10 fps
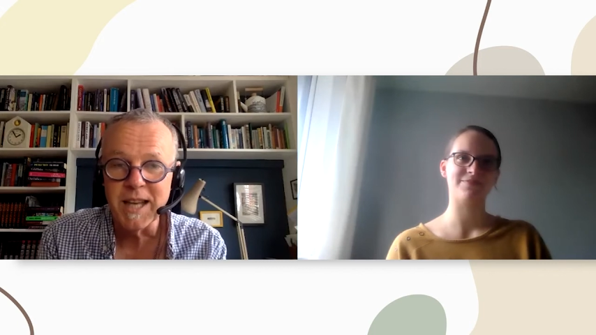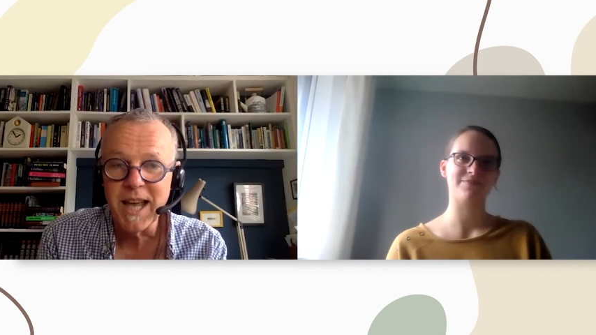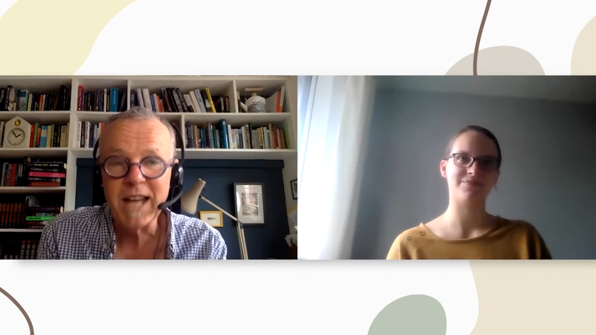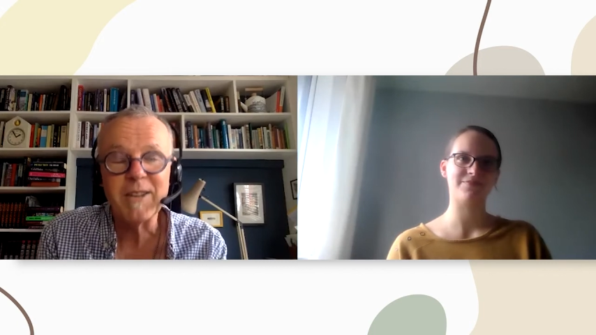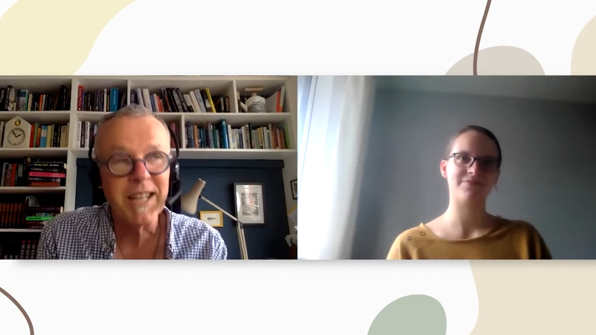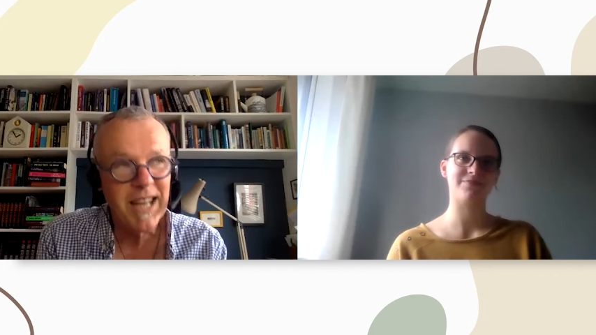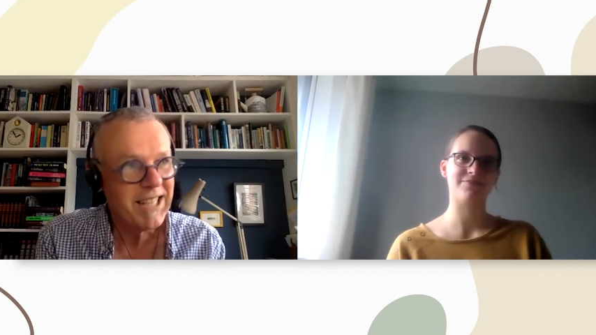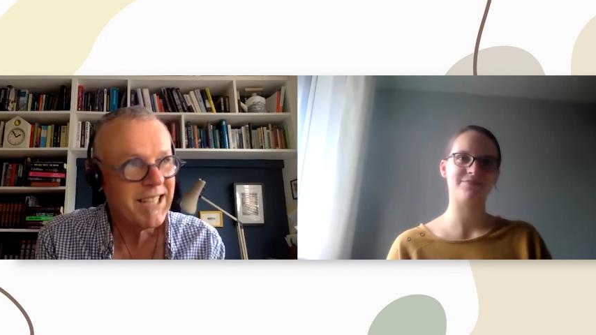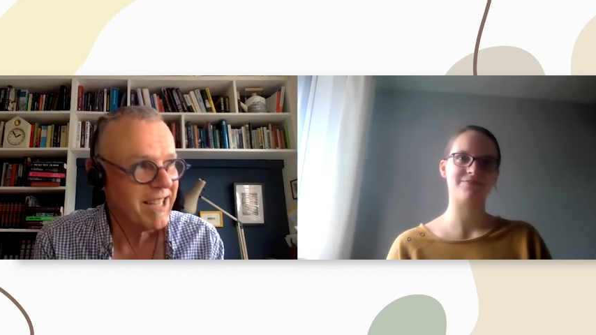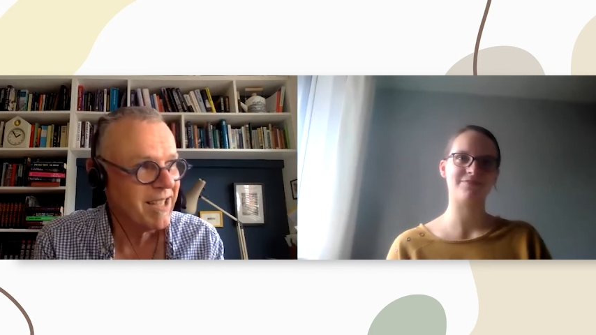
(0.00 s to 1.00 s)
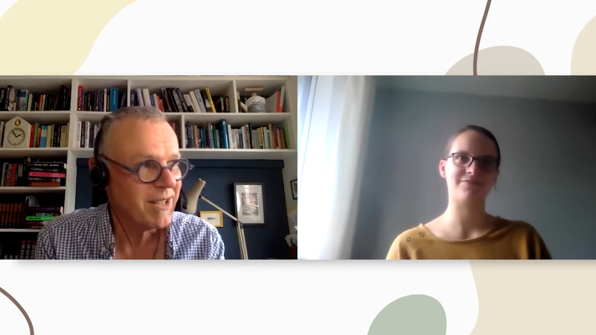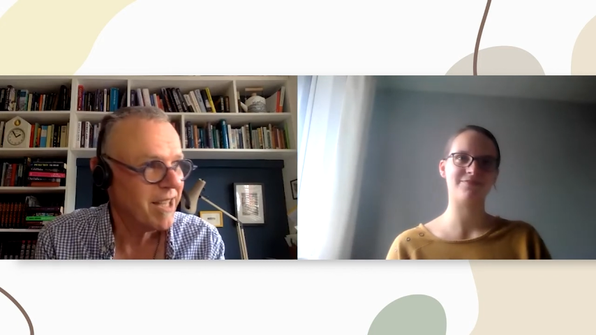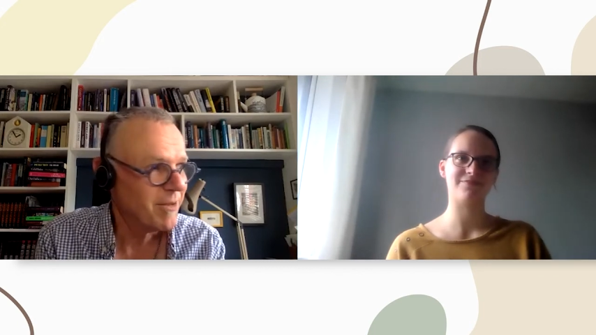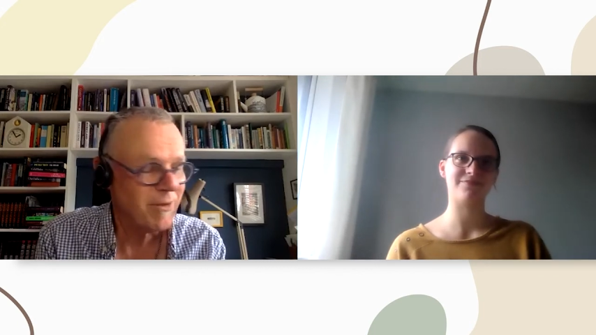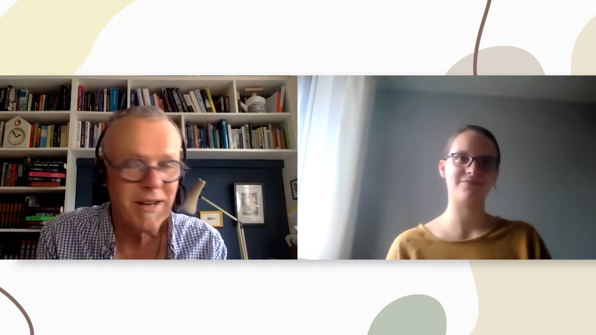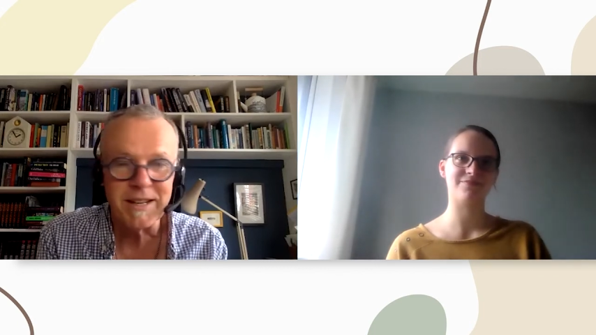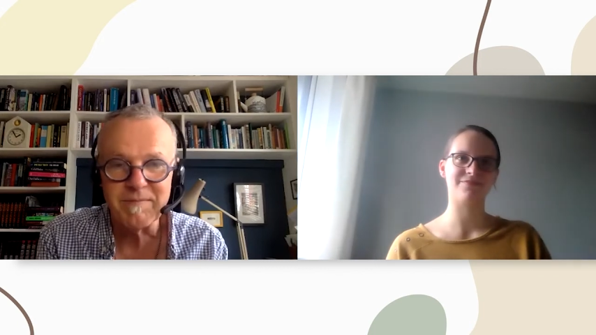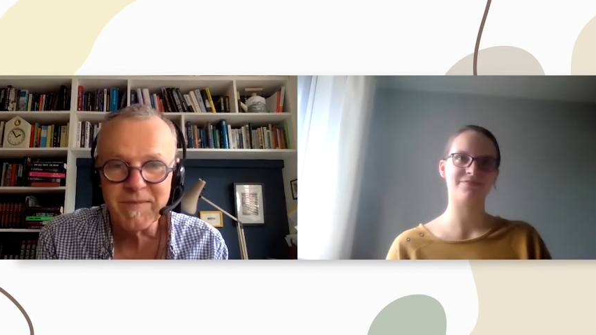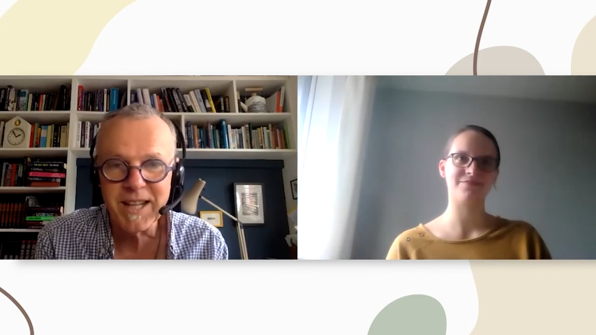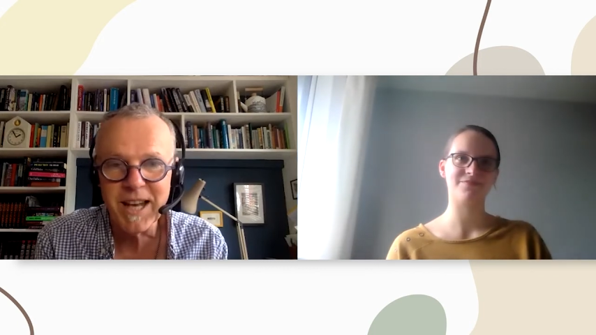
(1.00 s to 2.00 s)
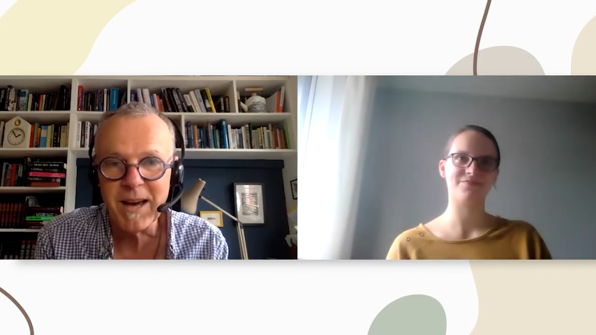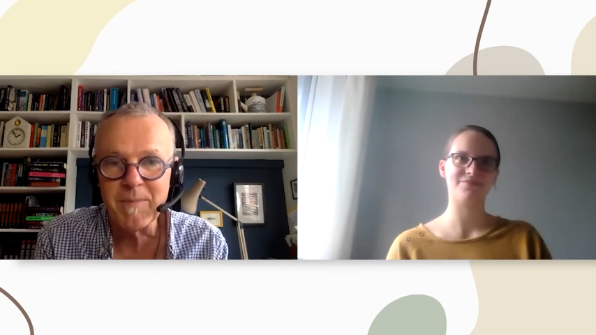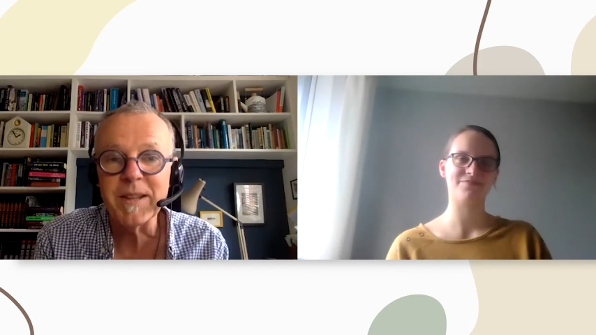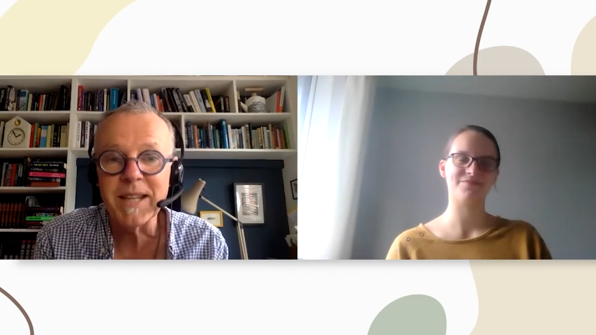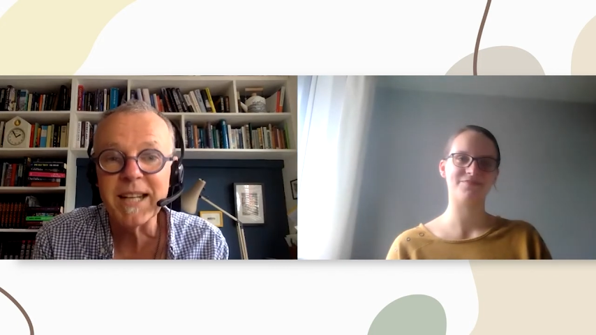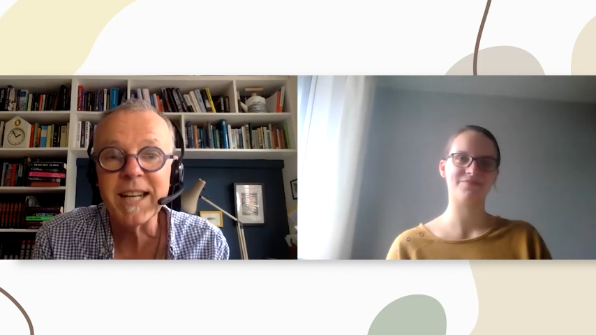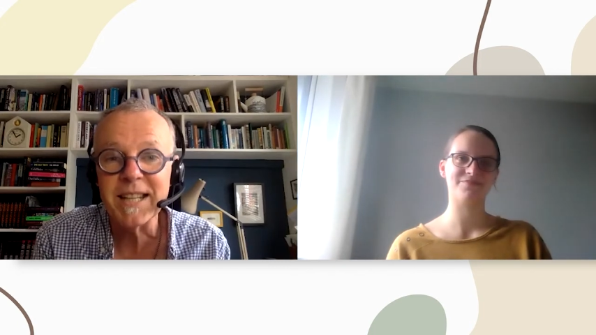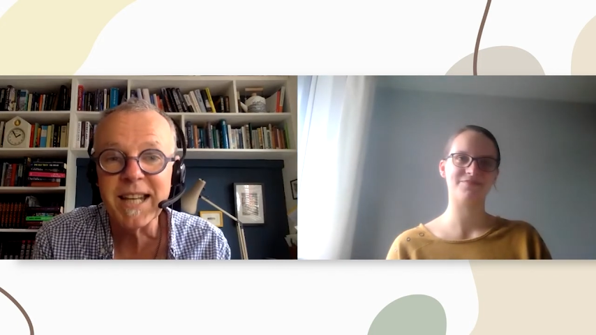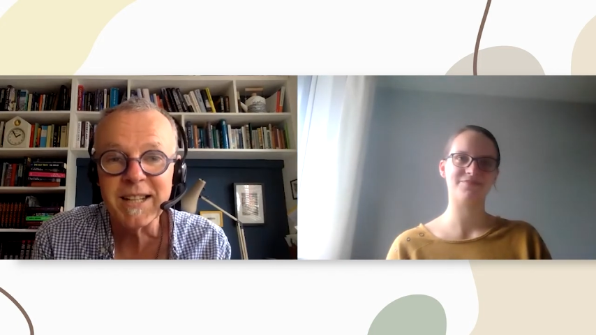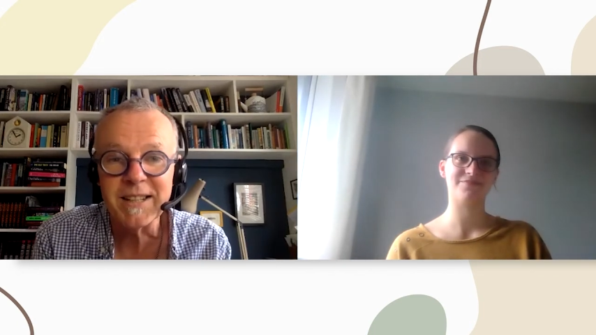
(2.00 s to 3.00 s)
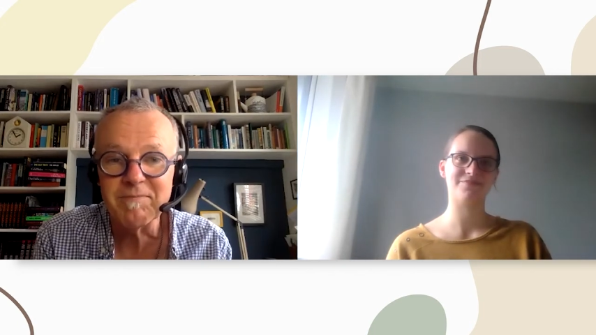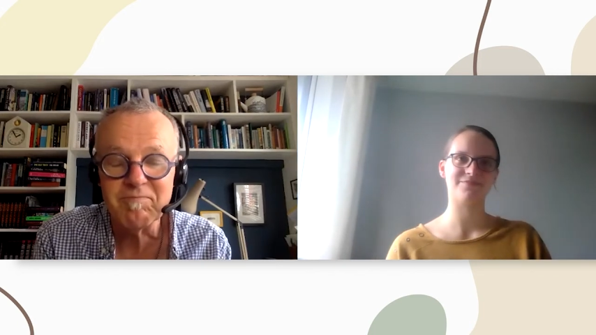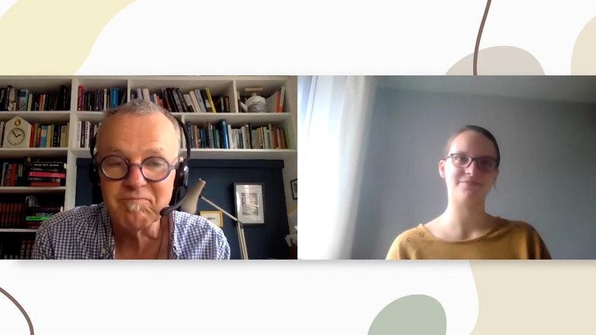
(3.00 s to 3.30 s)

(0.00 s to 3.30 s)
Speaker 1: and you think actually that's that's all right, um, then it then